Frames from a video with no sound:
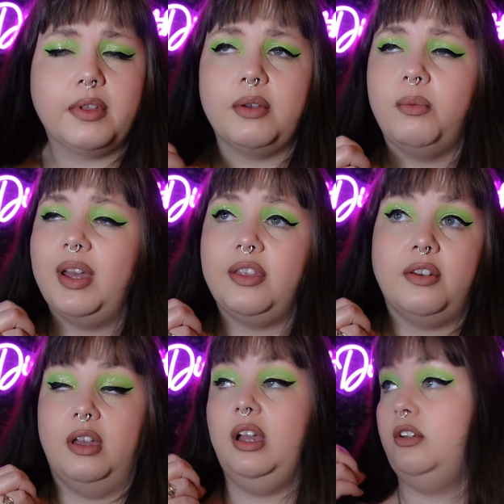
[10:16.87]

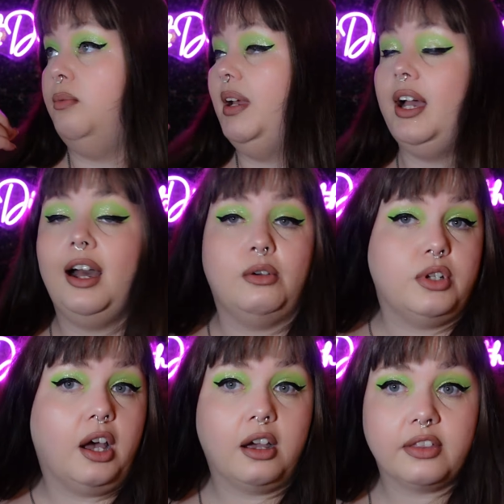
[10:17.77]
Whether no matter how
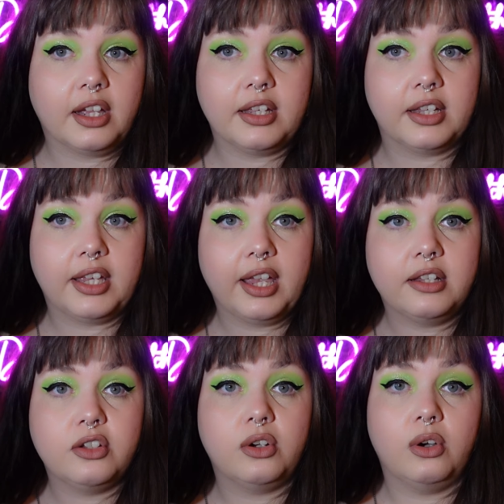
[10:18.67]
dark that can
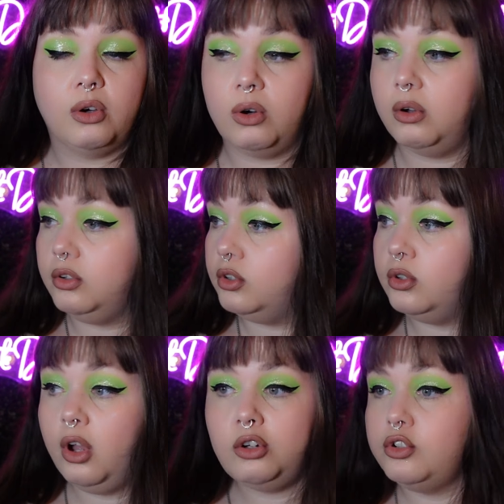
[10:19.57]
get or
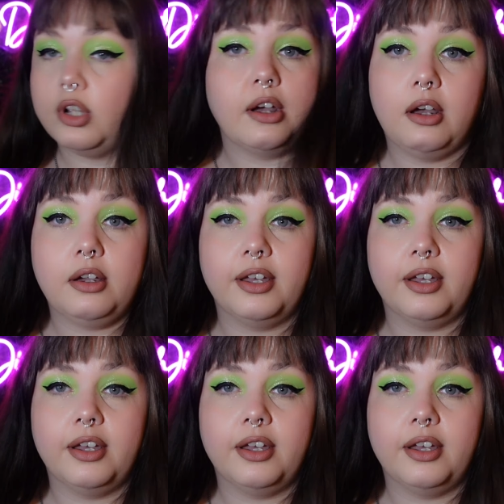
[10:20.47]
not dark,